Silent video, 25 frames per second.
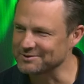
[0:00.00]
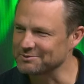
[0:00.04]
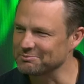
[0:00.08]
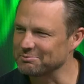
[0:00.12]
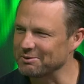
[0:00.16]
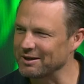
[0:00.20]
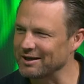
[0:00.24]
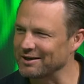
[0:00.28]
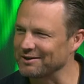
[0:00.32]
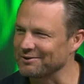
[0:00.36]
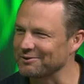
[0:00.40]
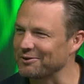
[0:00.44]
It's
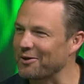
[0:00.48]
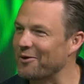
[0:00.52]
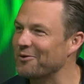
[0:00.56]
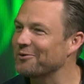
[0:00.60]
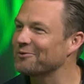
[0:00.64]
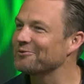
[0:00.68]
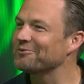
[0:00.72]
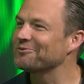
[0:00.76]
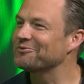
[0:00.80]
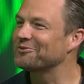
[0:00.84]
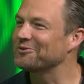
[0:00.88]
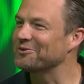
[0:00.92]
been a
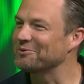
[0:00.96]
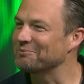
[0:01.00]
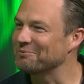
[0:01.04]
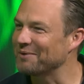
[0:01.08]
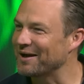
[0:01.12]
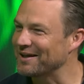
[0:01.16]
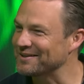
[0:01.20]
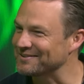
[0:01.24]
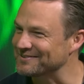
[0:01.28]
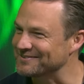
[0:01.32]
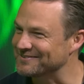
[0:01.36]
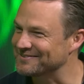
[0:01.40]
long few
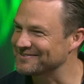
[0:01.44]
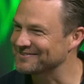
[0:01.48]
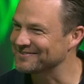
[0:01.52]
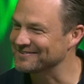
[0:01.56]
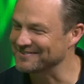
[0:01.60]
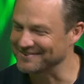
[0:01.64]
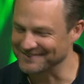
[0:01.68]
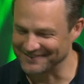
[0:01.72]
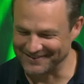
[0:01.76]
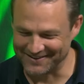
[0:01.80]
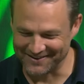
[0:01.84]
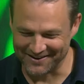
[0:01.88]
months.
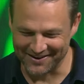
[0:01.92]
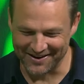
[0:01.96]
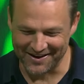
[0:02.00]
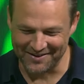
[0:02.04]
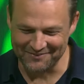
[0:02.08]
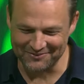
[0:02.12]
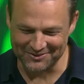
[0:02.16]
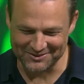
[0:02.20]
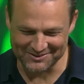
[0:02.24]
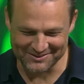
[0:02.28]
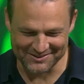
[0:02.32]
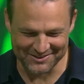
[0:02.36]
I
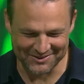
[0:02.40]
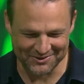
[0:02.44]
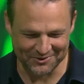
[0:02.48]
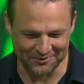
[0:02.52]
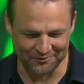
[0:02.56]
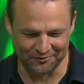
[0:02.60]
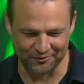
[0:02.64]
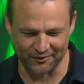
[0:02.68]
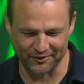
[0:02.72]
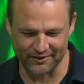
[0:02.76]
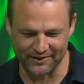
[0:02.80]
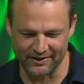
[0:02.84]
haven't seen
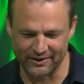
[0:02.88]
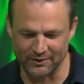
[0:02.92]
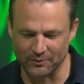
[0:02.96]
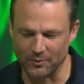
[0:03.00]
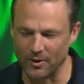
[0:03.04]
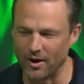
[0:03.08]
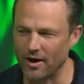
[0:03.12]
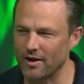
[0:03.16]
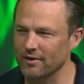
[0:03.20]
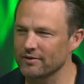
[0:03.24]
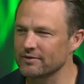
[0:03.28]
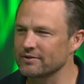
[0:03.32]
you for a little
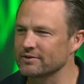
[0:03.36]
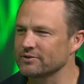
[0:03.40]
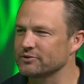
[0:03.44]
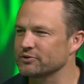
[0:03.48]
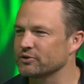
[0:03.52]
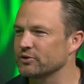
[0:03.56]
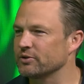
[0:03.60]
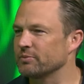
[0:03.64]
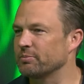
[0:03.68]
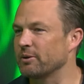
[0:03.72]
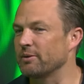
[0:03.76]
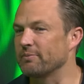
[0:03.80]
while, and it's
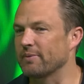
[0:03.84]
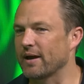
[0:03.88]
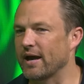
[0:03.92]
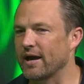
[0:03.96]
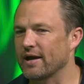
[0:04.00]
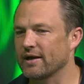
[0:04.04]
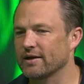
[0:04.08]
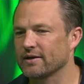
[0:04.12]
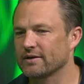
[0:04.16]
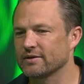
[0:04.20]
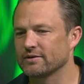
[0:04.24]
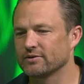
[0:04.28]
good to be
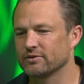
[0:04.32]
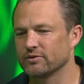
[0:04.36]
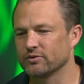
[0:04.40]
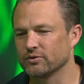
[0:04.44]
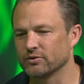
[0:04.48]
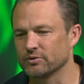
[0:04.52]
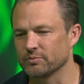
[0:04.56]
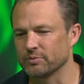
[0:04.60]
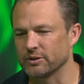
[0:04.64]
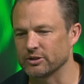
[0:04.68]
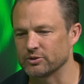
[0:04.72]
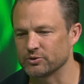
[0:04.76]
back.
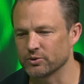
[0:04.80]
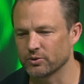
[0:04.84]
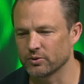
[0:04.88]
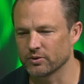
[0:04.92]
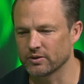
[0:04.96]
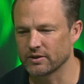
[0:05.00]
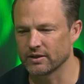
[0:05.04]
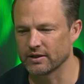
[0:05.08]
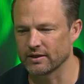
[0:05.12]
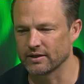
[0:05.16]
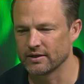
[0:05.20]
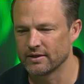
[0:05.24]
Good to be
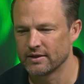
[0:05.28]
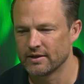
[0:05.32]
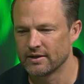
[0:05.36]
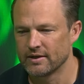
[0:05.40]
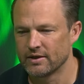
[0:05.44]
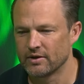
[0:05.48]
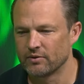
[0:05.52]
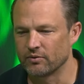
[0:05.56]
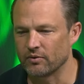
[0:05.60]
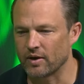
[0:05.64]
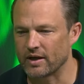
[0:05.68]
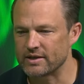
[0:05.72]
talking
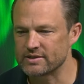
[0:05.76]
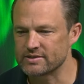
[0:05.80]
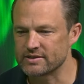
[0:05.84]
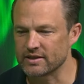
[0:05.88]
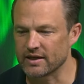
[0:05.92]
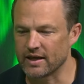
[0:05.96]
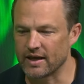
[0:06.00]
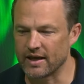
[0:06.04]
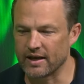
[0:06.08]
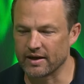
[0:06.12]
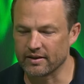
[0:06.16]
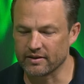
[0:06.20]

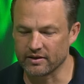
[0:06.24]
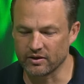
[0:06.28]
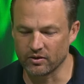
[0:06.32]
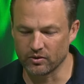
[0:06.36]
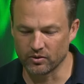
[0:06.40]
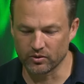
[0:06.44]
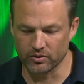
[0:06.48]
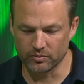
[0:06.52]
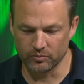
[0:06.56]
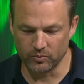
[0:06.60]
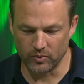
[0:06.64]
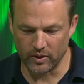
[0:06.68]
racing ahead of the
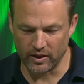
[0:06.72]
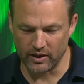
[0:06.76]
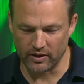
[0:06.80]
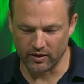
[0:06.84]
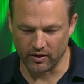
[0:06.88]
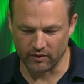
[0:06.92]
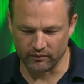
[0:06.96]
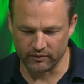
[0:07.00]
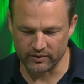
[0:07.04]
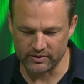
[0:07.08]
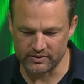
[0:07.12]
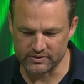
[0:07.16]
autumn,
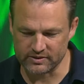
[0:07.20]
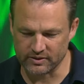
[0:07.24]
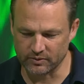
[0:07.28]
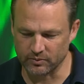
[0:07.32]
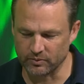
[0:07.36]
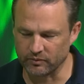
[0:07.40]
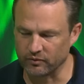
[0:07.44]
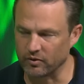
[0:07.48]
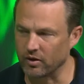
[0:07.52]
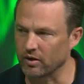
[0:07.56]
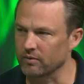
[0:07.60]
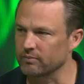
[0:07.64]
where obviously
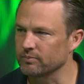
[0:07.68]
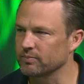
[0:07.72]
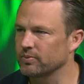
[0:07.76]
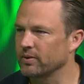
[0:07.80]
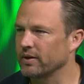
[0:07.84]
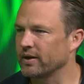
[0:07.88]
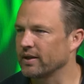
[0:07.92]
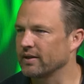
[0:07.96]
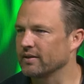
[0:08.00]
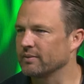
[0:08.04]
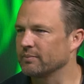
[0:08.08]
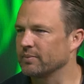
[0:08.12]
we've got
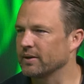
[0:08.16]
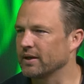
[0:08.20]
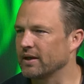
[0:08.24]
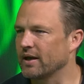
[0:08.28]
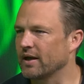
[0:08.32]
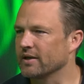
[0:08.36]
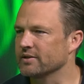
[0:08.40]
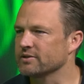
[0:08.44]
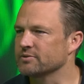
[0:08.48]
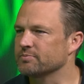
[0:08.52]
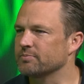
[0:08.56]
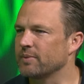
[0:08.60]
plenty of the big
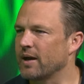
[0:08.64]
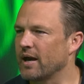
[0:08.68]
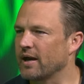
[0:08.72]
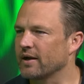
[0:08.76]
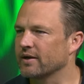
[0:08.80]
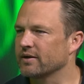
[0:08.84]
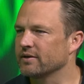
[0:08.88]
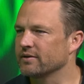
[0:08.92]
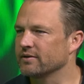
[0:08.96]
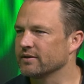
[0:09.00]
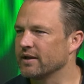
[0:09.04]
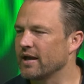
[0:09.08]
guns
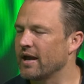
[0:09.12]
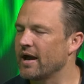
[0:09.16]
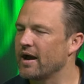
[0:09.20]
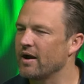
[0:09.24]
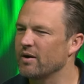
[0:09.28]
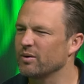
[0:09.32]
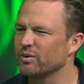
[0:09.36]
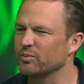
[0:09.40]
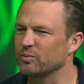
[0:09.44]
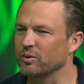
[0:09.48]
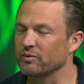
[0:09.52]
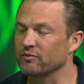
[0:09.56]
back
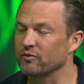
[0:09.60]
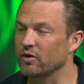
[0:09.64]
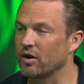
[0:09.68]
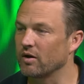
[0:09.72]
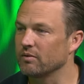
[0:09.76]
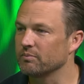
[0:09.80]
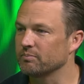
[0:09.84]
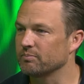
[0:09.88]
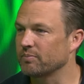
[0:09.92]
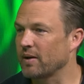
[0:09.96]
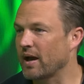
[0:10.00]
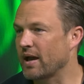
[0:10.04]
now, and we've
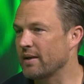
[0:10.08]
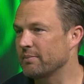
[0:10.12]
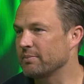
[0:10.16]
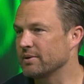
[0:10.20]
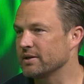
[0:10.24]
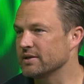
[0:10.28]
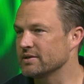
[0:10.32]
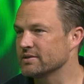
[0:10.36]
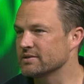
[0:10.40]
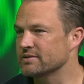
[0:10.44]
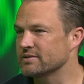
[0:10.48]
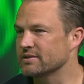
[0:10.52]
got
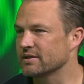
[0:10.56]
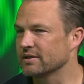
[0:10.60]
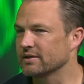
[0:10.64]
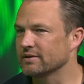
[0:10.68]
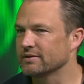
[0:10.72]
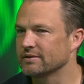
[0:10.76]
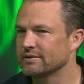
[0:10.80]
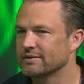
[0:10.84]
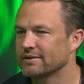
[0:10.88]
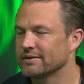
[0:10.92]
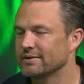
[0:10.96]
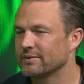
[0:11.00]
babies that,
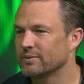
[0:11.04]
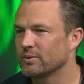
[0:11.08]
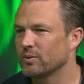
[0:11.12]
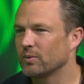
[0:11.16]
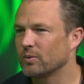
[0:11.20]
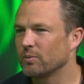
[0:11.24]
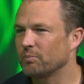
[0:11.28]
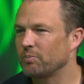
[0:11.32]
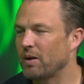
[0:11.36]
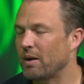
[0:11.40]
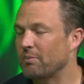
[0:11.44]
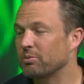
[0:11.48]

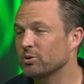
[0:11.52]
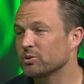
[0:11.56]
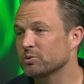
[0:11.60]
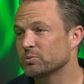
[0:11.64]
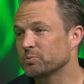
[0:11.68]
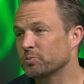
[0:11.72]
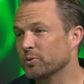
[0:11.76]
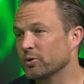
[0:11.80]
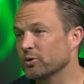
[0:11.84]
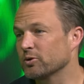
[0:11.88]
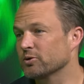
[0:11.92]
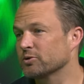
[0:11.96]
well, bubbles
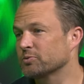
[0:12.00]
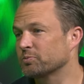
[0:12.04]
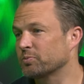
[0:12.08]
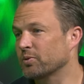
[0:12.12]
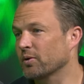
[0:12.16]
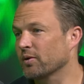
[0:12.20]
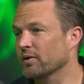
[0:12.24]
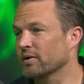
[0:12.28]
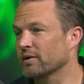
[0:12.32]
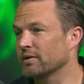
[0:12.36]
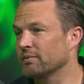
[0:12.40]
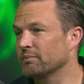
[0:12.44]
burst
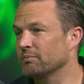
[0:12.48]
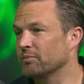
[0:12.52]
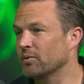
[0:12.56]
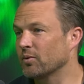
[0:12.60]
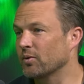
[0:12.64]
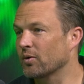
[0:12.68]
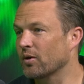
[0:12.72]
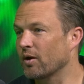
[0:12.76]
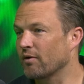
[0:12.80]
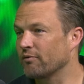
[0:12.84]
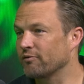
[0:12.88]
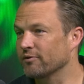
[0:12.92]
probably
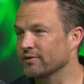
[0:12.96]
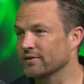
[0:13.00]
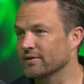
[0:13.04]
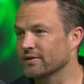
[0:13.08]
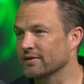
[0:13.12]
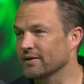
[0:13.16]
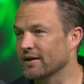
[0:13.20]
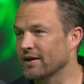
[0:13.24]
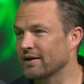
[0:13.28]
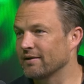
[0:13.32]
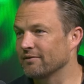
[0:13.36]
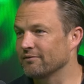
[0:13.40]
more often
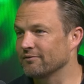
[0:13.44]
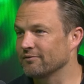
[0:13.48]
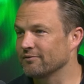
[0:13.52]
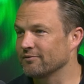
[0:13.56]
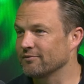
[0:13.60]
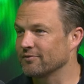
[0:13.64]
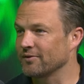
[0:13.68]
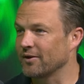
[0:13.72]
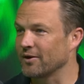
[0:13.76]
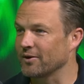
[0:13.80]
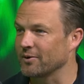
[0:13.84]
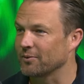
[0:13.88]
than they
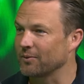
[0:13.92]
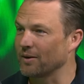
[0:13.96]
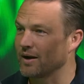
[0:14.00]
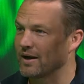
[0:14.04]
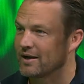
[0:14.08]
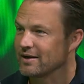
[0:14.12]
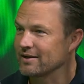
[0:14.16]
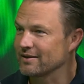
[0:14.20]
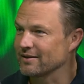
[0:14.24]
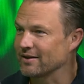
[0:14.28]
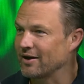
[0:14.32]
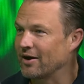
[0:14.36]
float
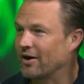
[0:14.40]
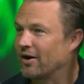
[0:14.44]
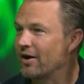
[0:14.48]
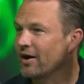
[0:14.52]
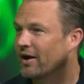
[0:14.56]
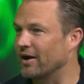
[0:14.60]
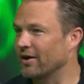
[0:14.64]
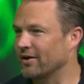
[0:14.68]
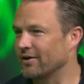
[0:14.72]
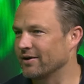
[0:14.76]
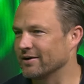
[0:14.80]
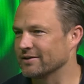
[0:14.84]
away to the
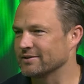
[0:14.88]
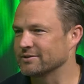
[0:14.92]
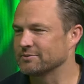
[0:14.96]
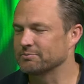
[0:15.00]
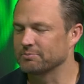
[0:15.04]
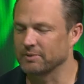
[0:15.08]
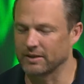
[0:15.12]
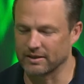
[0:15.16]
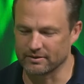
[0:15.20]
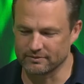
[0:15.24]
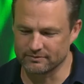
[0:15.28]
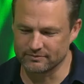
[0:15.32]
high heights,
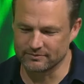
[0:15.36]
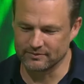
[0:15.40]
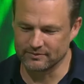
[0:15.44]
but